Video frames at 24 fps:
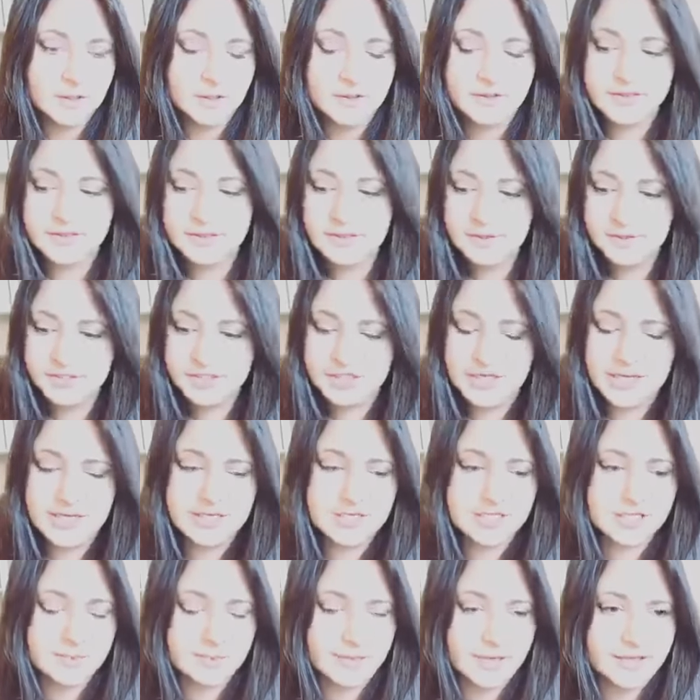The
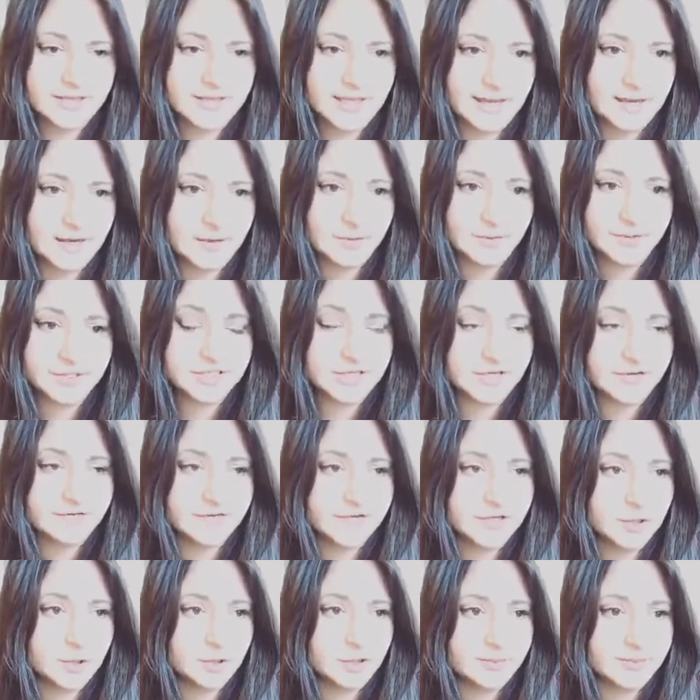gentleman that, oh, don't we
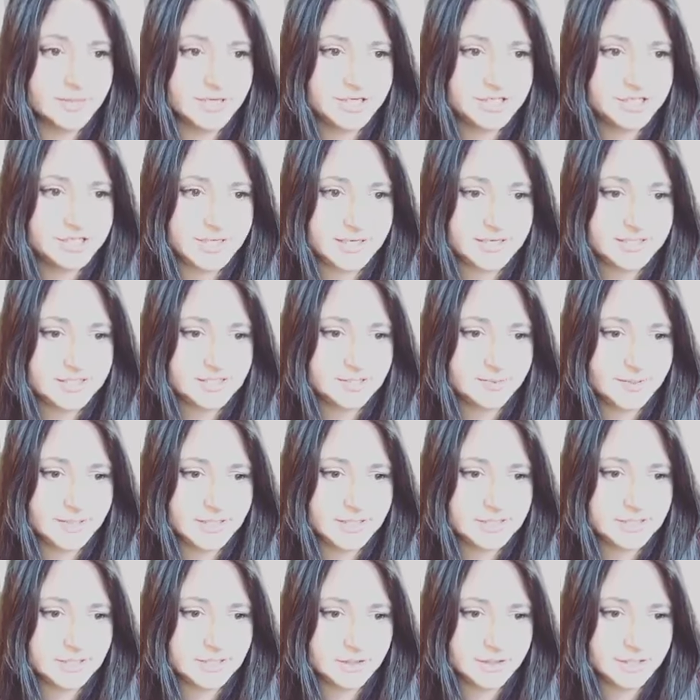call him a gentleman?
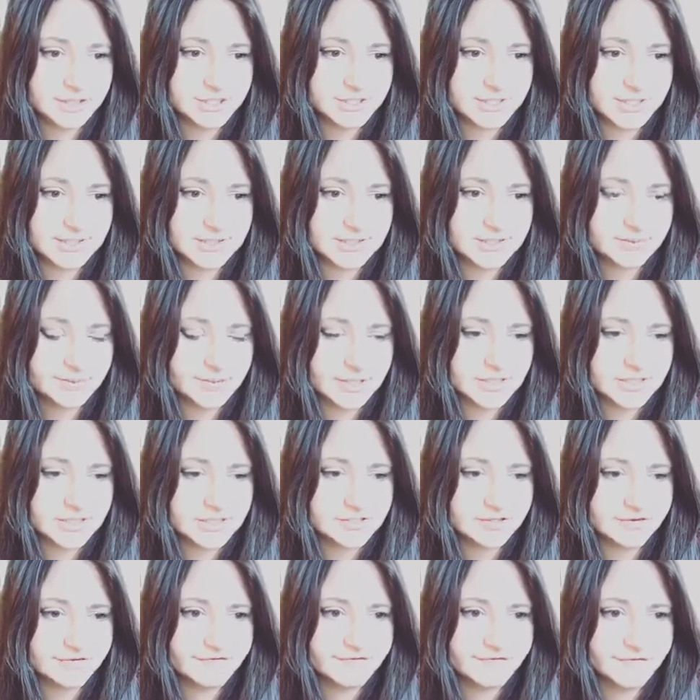He's not a gentleman,
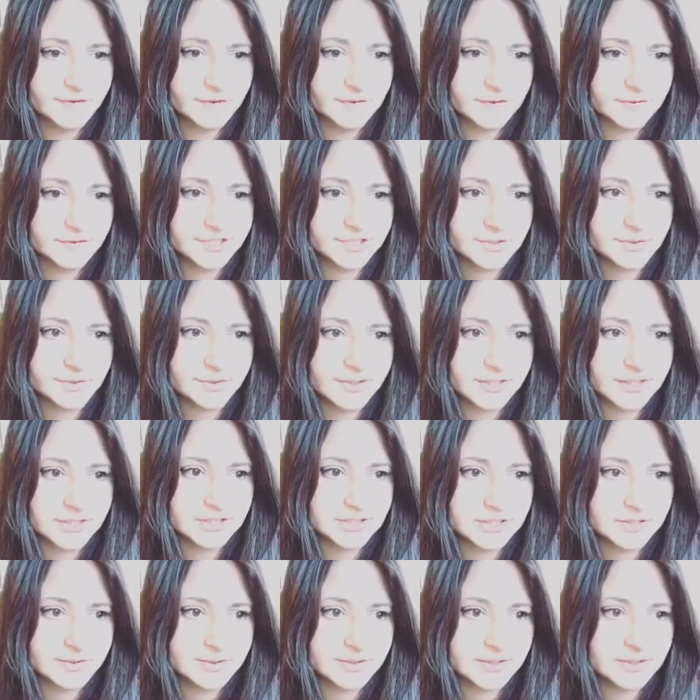he's a fool talking
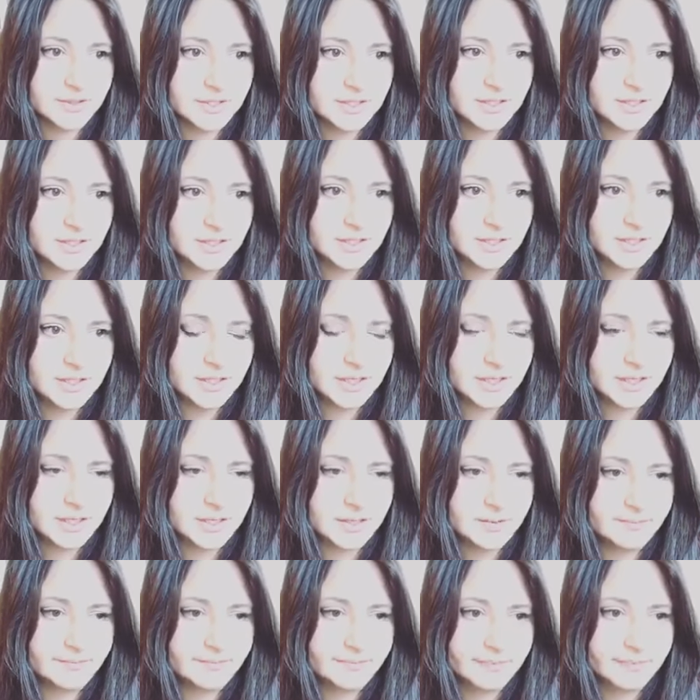to a,
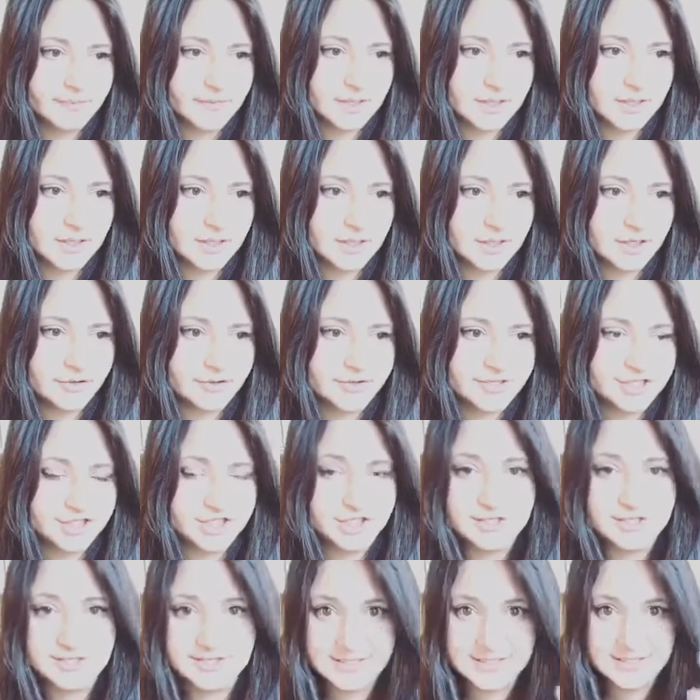um, a
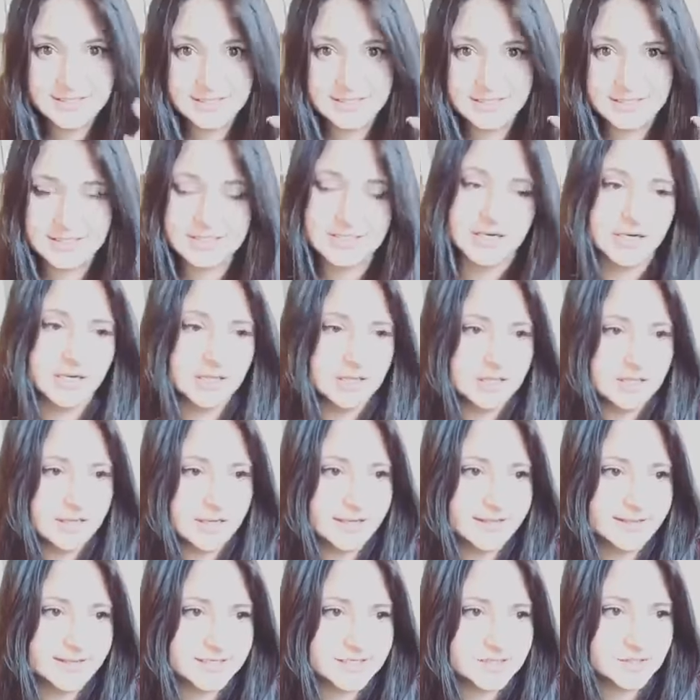Christian sister
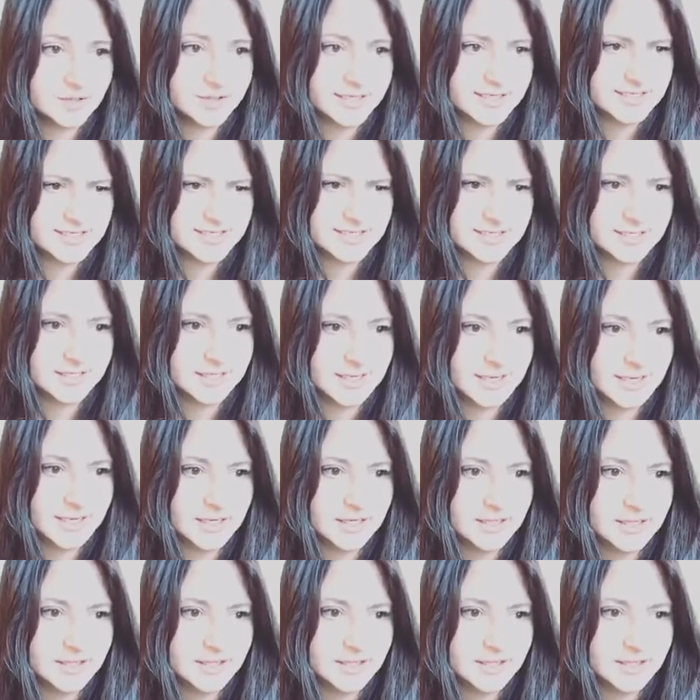like this on internet